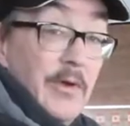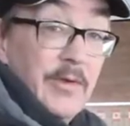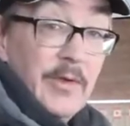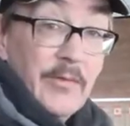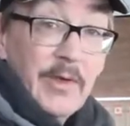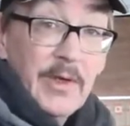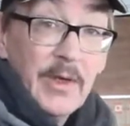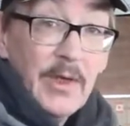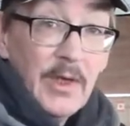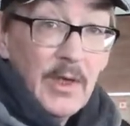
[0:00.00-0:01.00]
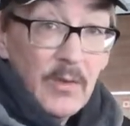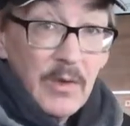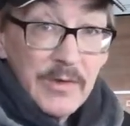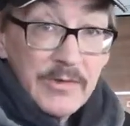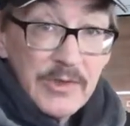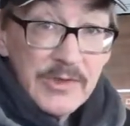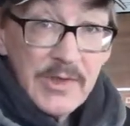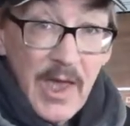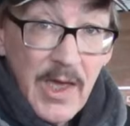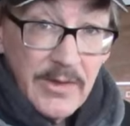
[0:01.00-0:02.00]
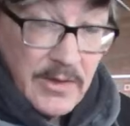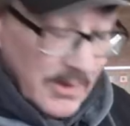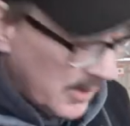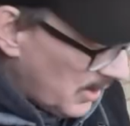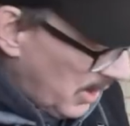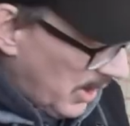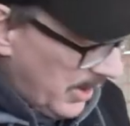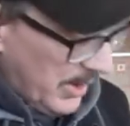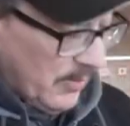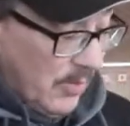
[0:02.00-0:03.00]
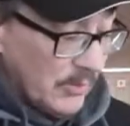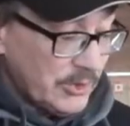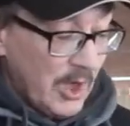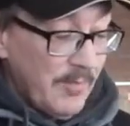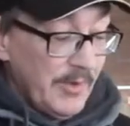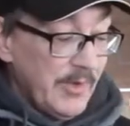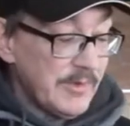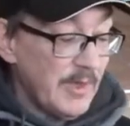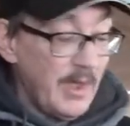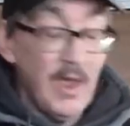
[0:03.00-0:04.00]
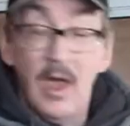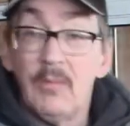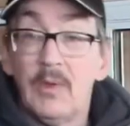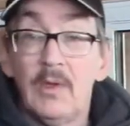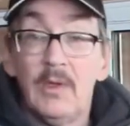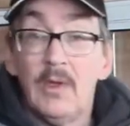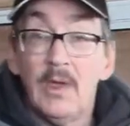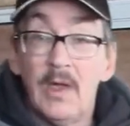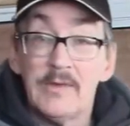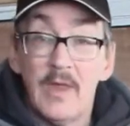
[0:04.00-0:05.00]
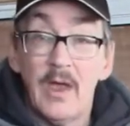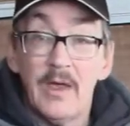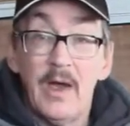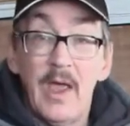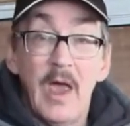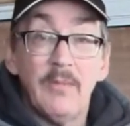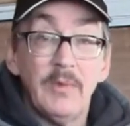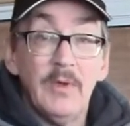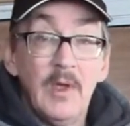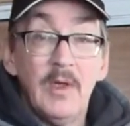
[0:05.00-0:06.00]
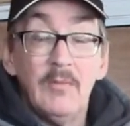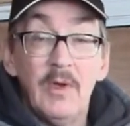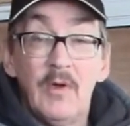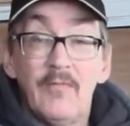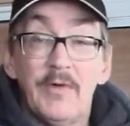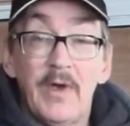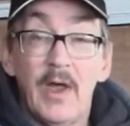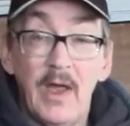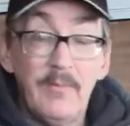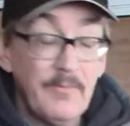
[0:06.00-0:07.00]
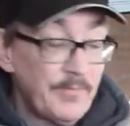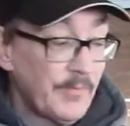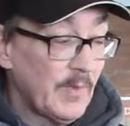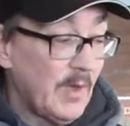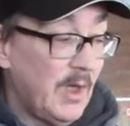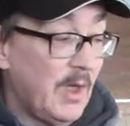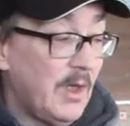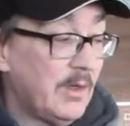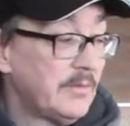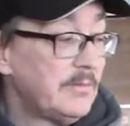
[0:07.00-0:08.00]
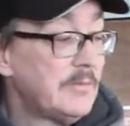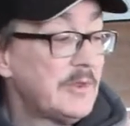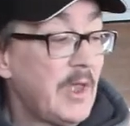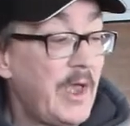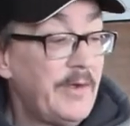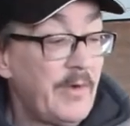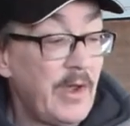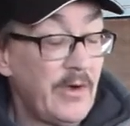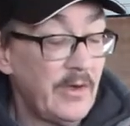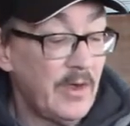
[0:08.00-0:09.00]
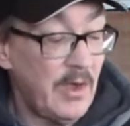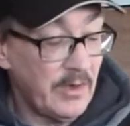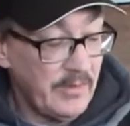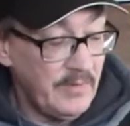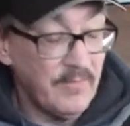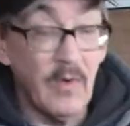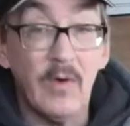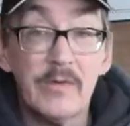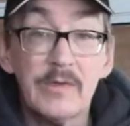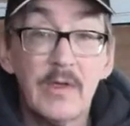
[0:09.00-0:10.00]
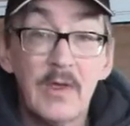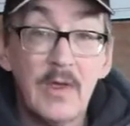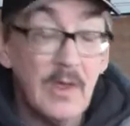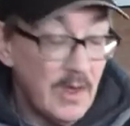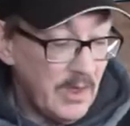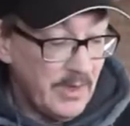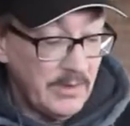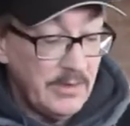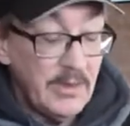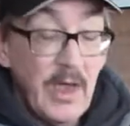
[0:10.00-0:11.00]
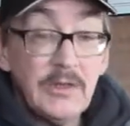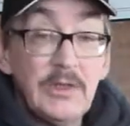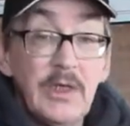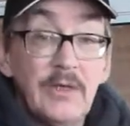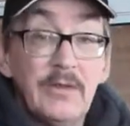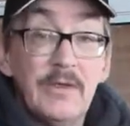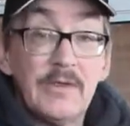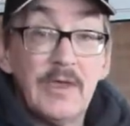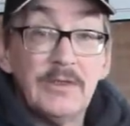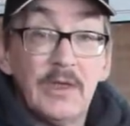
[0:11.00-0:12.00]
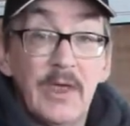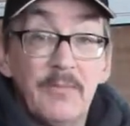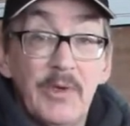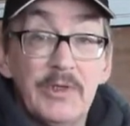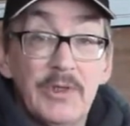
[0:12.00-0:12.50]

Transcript: in the arena where it's just sand. It won't sharpen this thing up. That's not going to happen. But over time, sliding around on concrete floors, you can actually get, this edge will get pretty